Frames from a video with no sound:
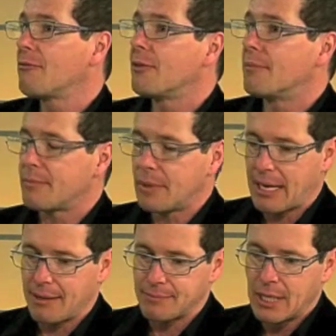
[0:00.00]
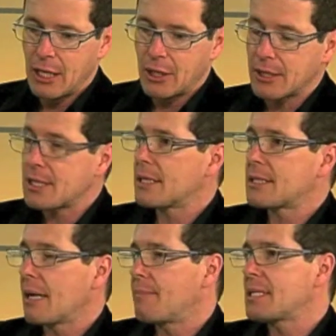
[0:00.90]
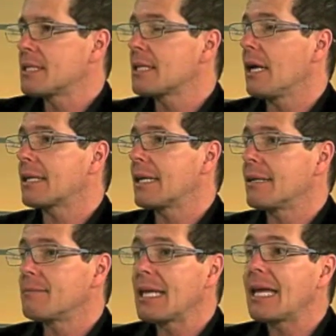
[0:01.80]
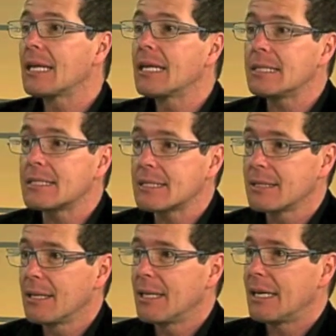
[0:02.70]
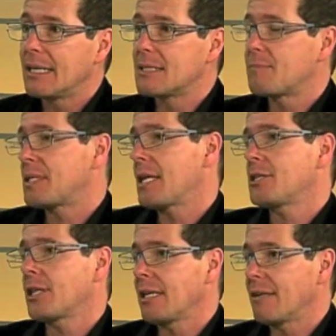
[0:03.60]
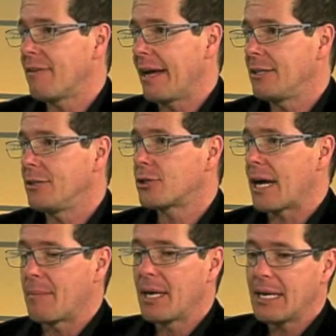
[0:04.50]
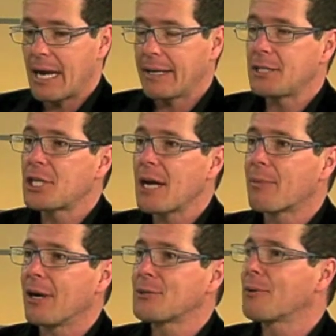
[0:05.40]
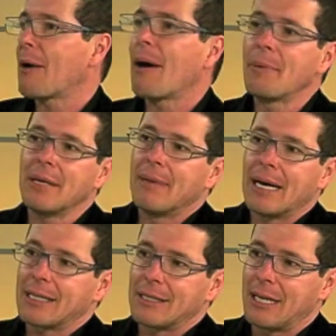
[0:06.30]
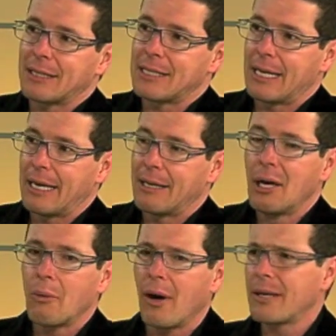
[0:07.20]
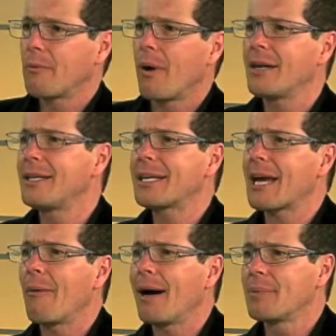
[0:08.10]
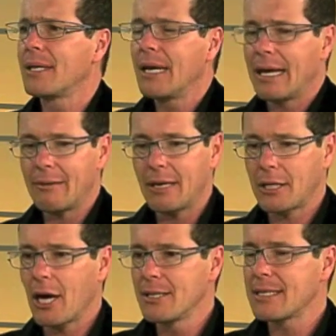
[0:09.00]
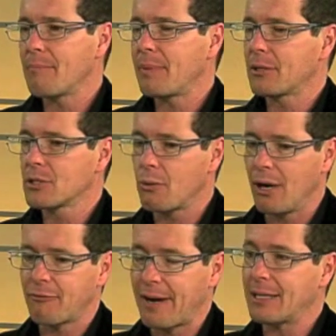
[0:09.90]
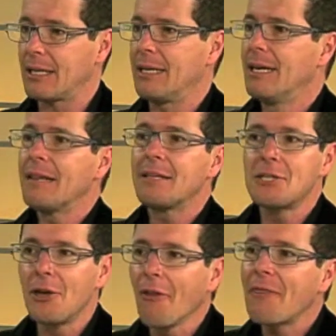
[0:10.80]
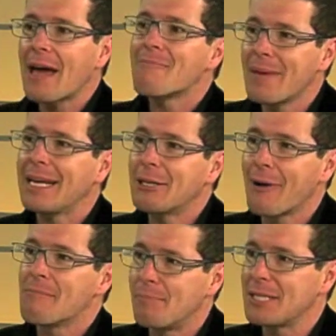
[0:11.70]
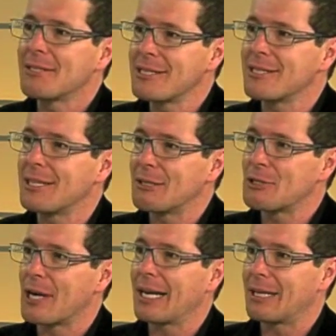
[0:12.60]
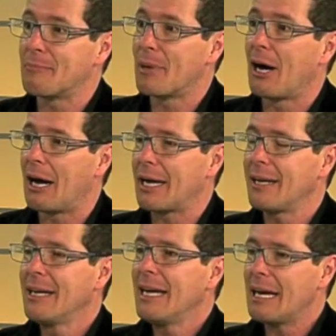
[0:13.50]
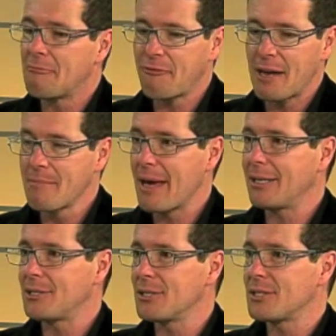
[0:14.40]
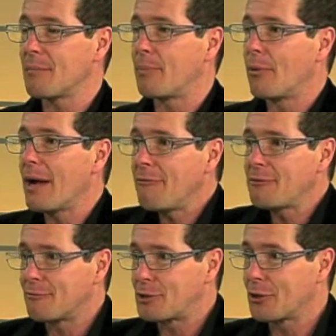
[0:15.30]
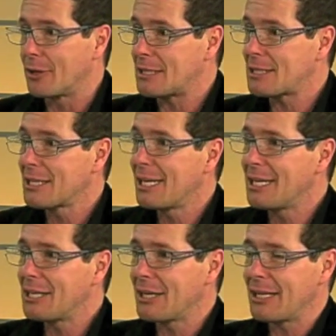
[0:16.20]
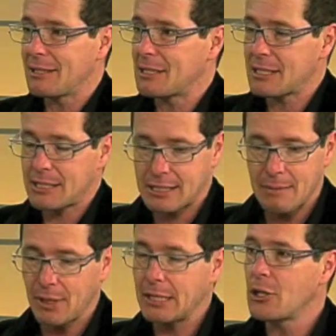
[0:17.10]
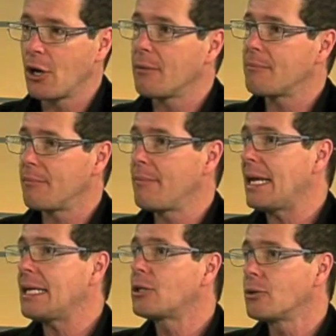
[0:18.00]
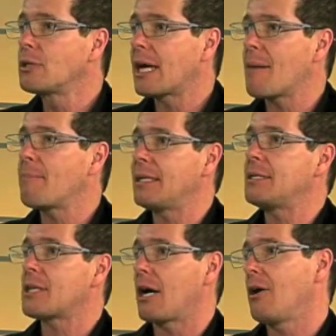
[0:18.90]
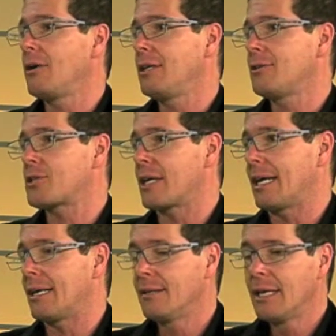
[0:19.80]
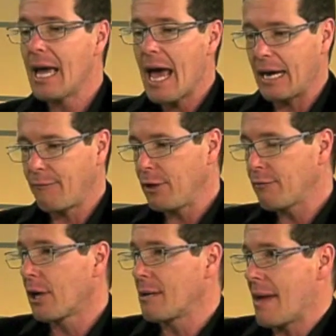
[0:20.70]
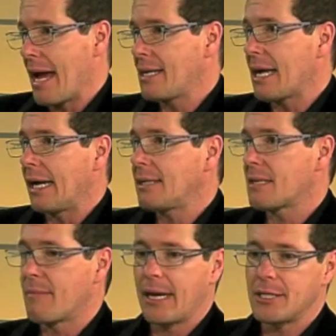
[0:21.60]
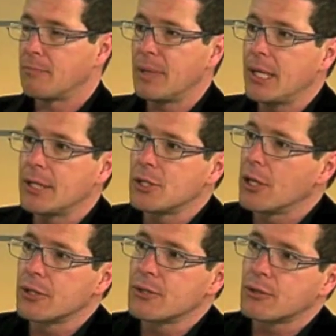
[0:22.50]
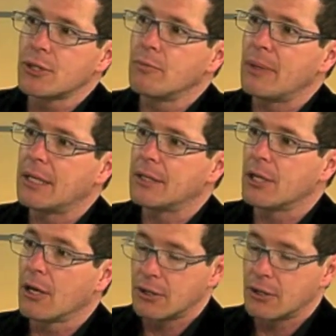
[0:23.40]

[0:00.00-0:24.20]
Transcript: of them, a business like Lease is potentially a value trap. Now, its share price will go up in a market like today. Why did it go up? It goes up because, quite frankly, there's not that many great businesses in Australia to buy, and fund managers are bereft of choice. There's simply not many good companies to own in Australia, and if you've got a mandate to manage $1 billion or $2 billion,